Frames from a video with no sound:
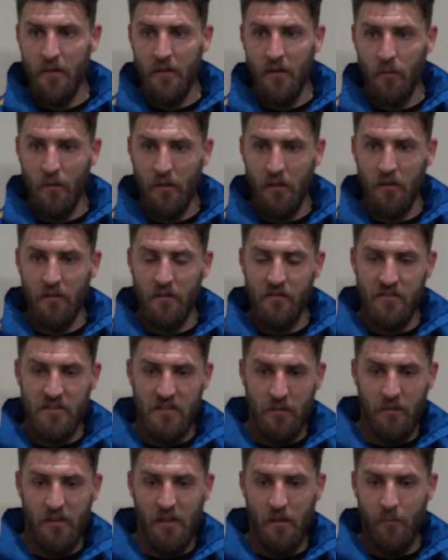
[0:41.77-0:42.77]
You know, we can kind of
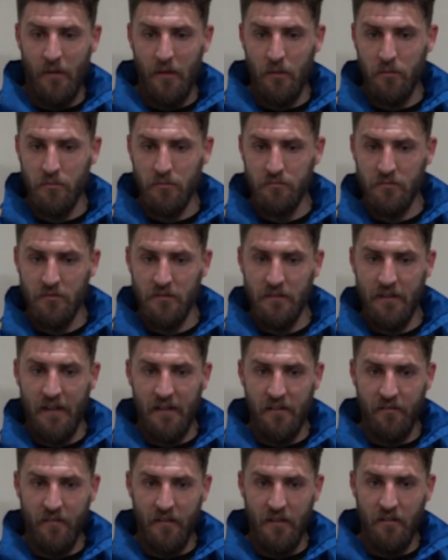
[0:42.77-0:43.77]
see what they're about,
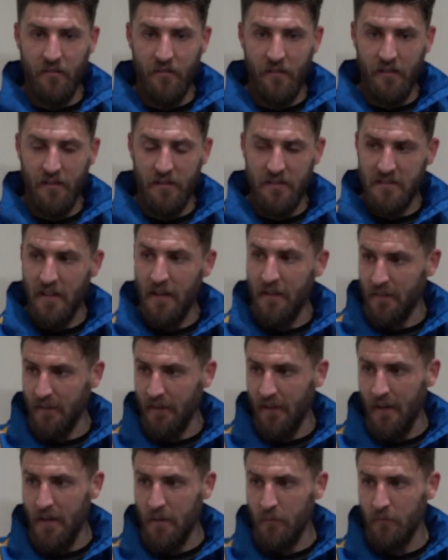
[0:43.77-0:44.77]
get a feel for it, stay in the
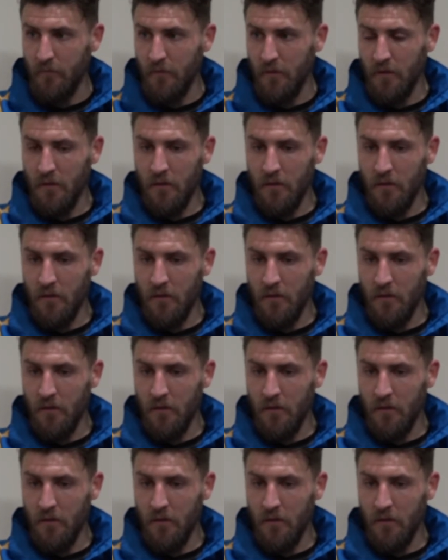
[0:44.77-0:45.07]
game,